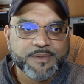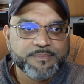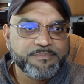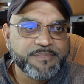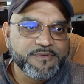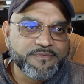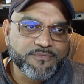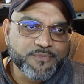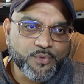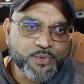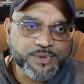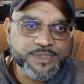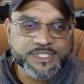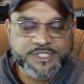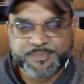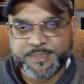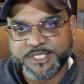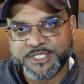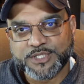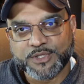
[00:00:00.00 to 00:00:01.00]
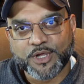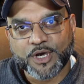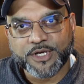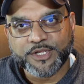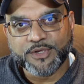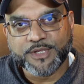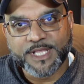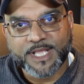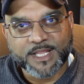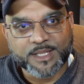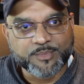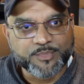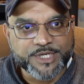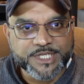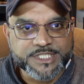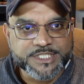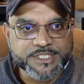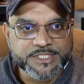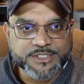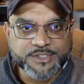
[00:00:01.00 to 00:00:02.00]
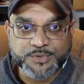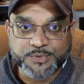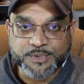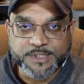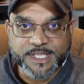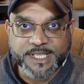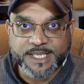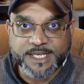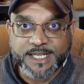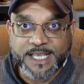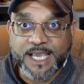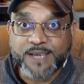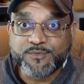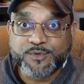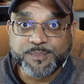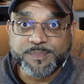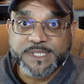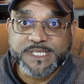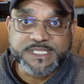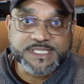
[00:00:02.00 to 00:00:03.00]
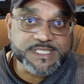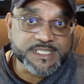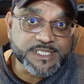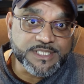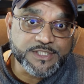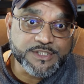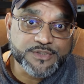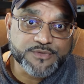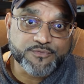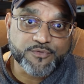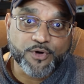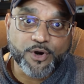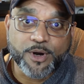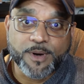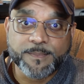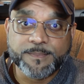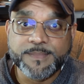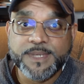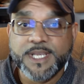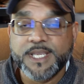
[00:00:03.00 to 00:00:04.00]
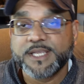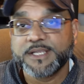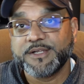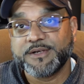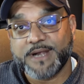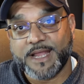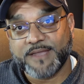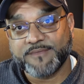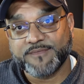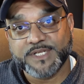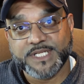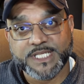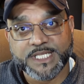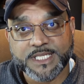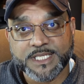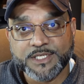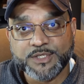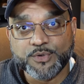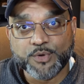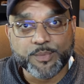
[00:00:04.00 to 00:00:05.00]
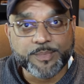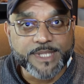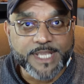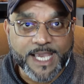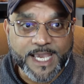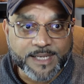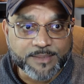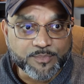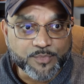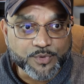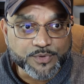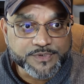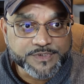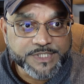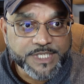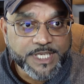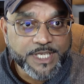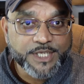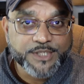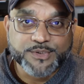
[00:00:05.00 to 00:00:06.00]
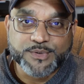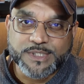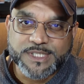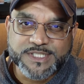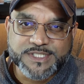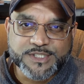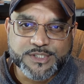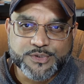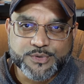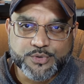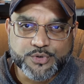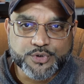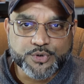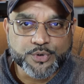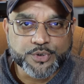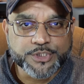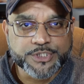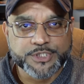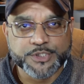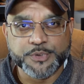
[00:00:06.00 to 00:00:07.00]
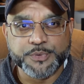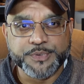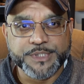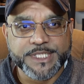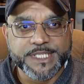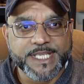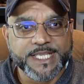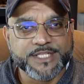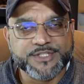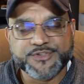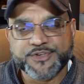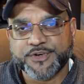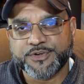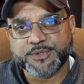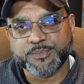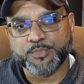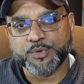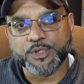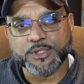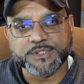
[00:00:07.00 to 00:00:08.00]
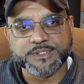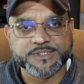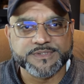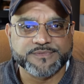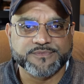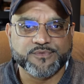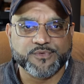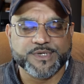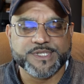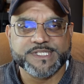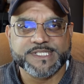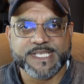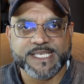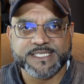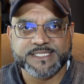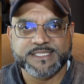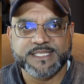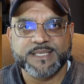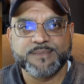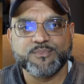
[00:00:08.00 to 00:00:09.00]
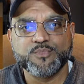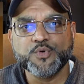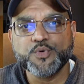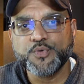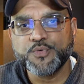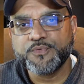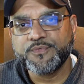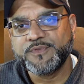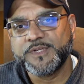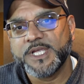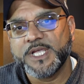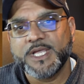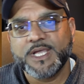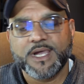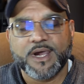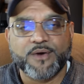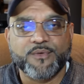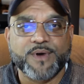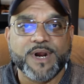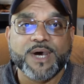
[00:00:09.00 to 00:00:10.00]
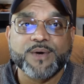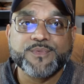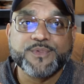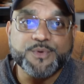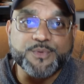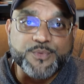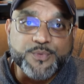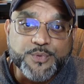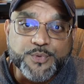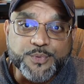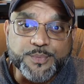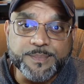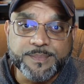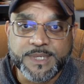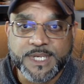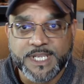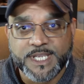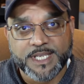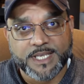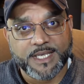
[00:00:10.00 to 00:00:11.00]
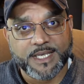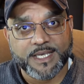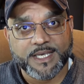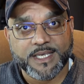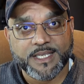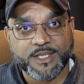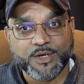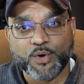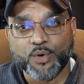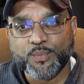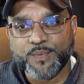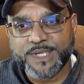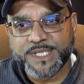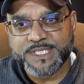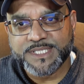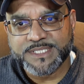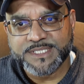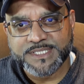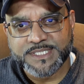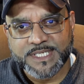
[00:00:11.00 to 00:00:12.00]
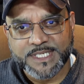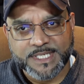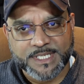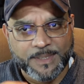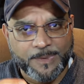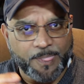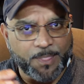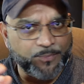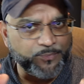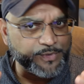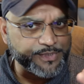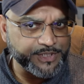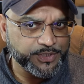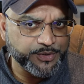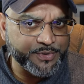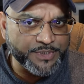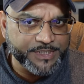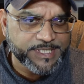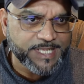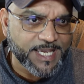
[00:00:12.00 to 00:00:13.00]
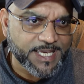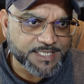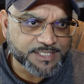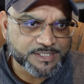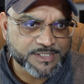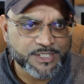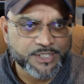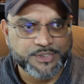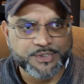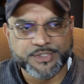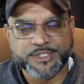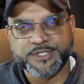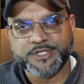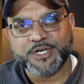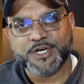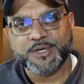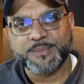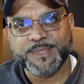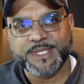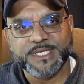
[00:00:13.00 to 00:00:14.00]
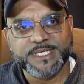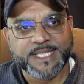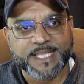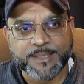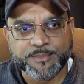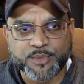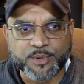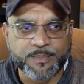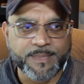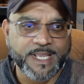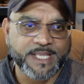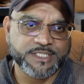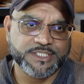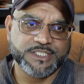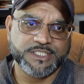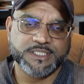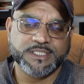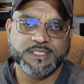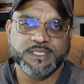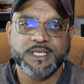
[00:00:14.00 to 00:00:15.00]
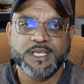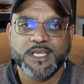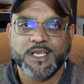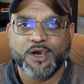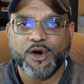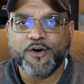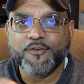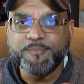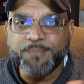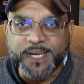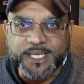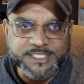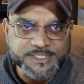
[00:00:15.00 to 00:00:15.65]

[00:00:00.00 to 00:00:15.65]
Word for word: before the spatial audio calibration toolkit, I would play scenes from Gravity in Dolby Atmos to listen to George Clooney and Sandra Bullock's voice as they moved around the room. Uh, it always was a good test to determine timbre matching of my